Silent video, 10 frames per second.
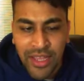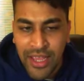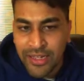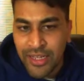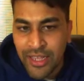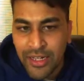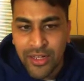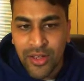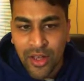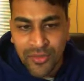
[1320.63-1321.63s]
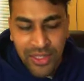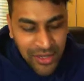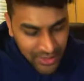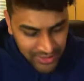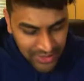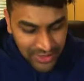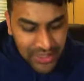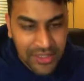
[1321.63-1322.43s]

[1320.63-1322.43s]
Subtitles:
at the end of the class linked